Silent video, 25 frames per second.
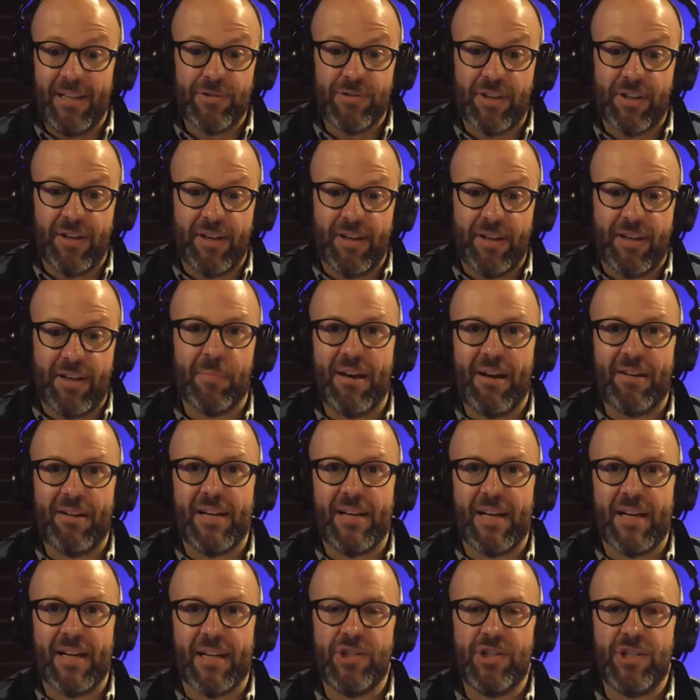going to come out
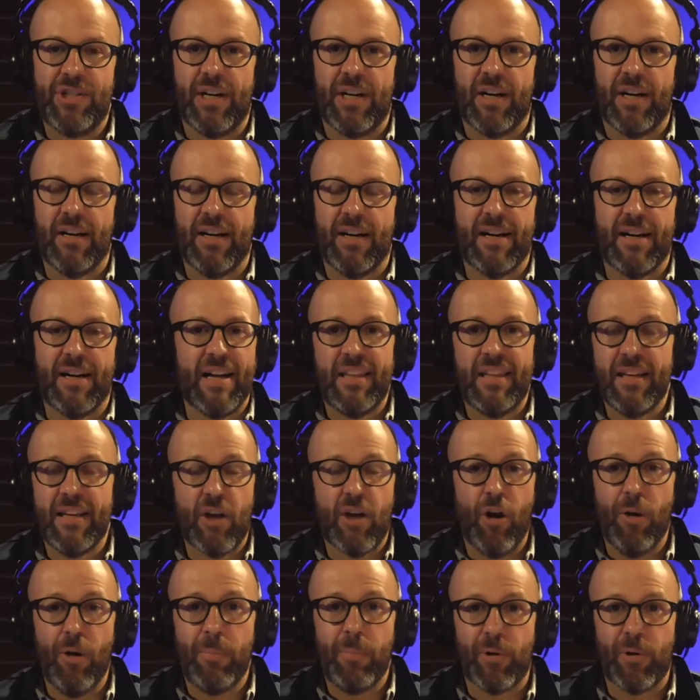next year. And I think
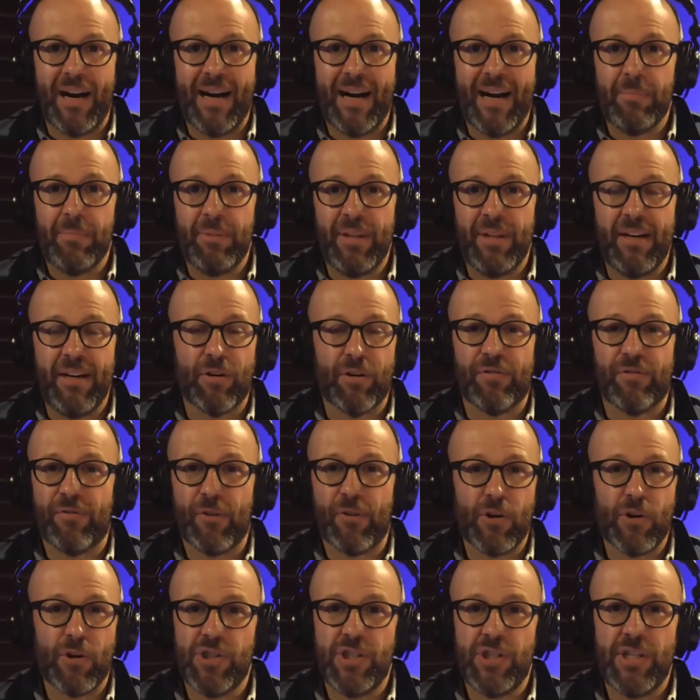Hope Gramley, her
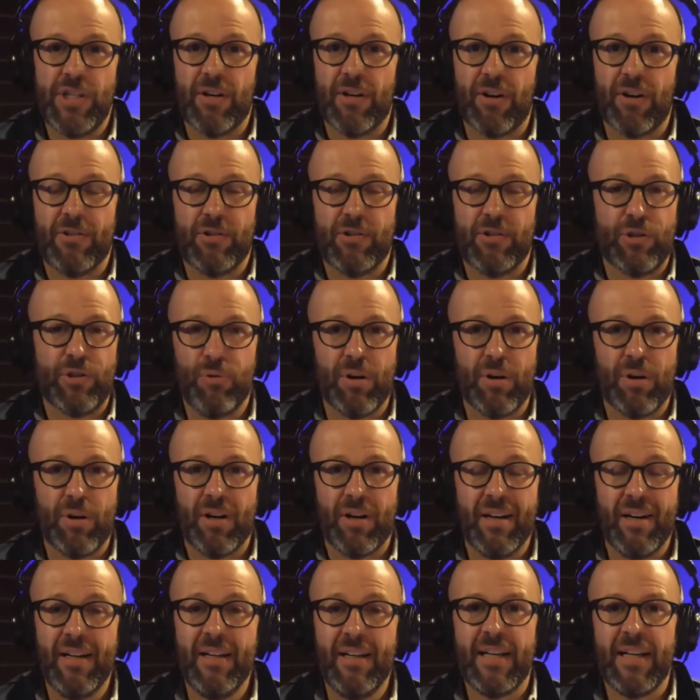first year on tour,